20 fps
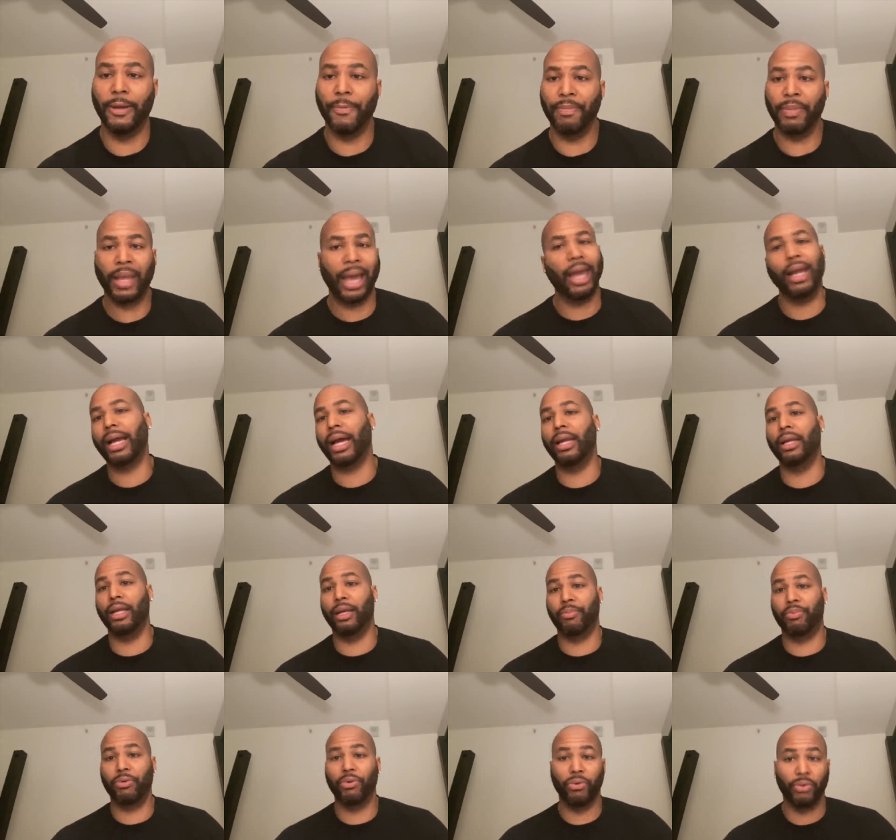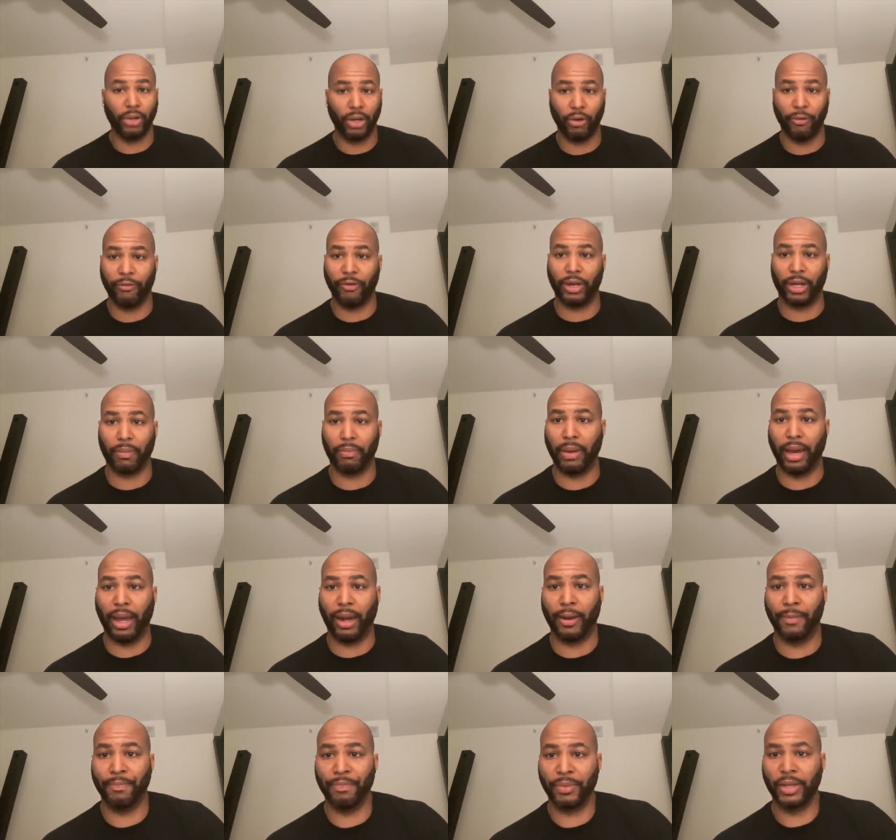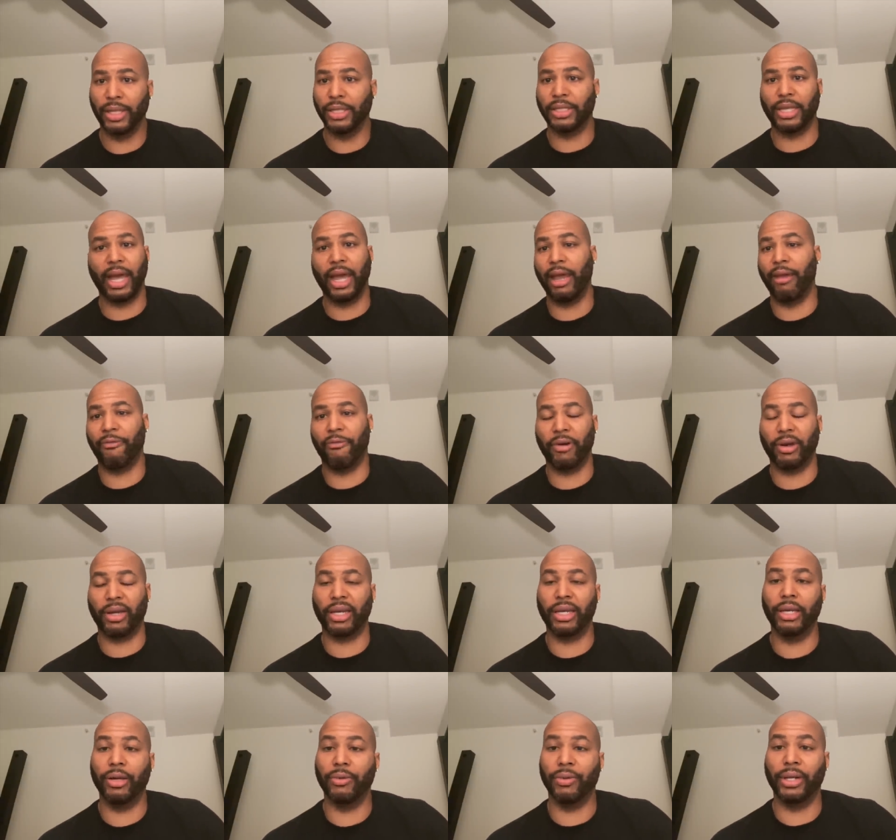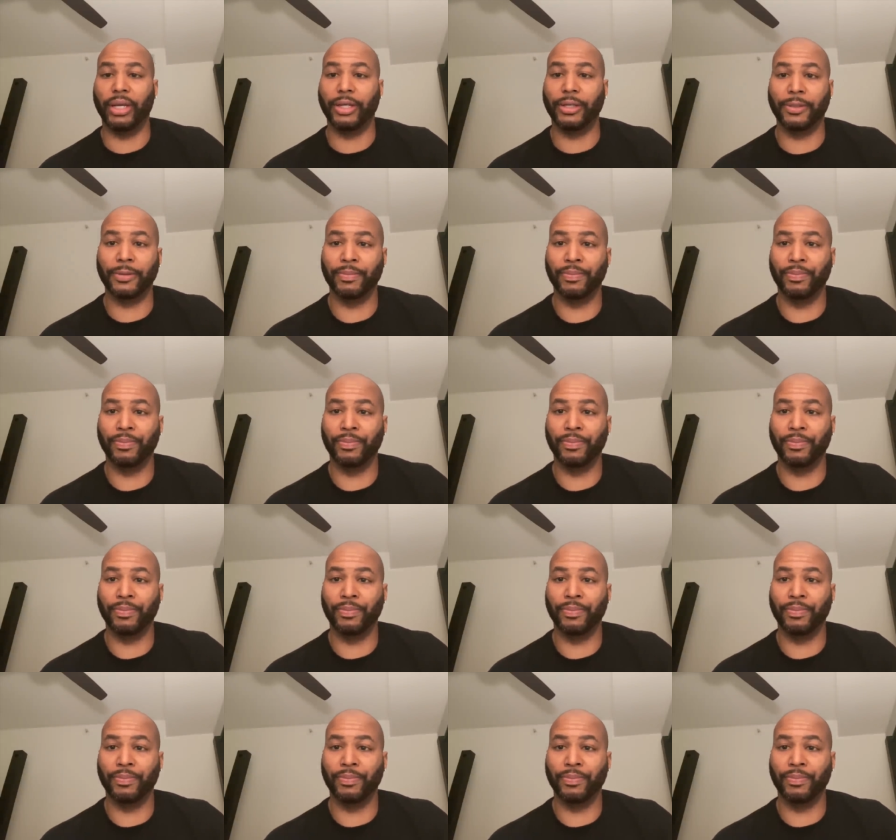I ain't got nothing to prove to no fucking body. Same fucking earrings.